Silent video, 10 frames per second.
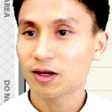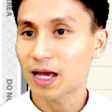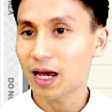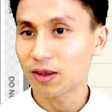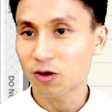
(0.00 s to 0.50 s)

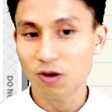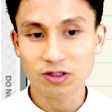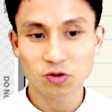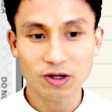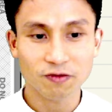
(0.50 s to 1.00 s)
And there are
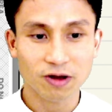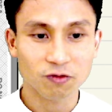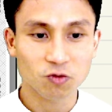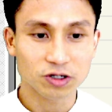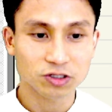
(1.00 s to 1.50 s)

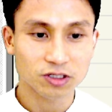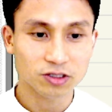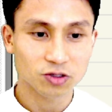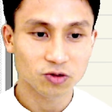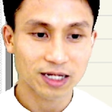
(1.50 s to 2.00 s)
25 questions,
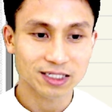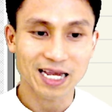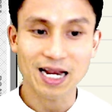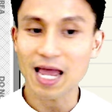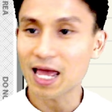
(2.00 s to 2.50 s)
so that's
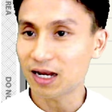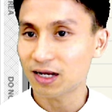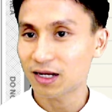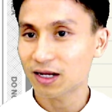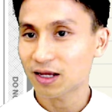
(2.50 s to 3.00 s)
an
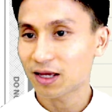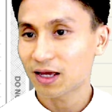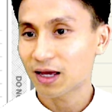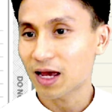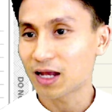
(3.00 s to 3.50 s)
N.
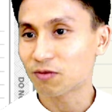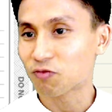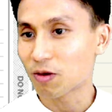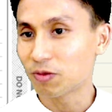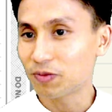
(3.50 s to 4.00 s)
And the
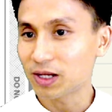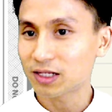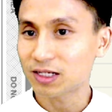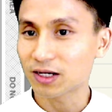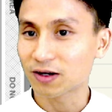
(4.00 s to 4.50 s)

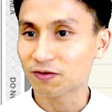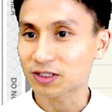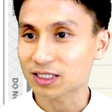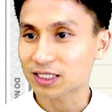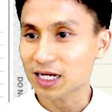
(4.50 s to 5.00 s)
probability of
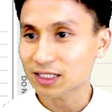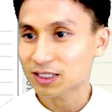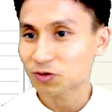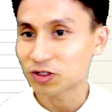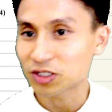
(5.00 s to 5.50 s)

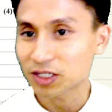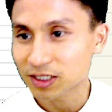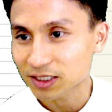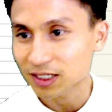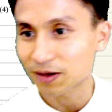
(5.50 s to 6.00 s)
success, which
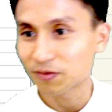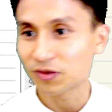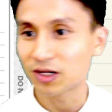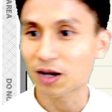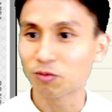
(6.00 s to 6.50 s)
is
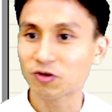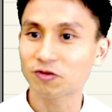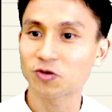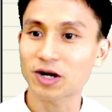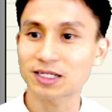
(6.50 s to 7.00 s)
the number of
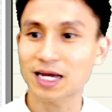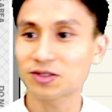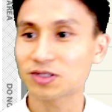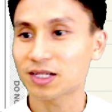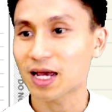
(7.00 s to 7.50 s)
correct
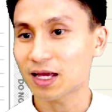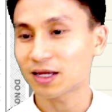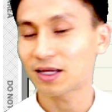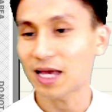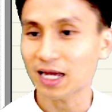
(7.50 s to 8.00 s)
answer there,
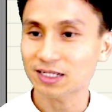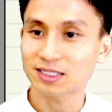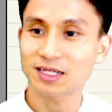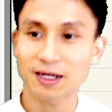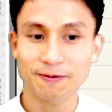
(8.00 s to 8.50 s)
X, yeah?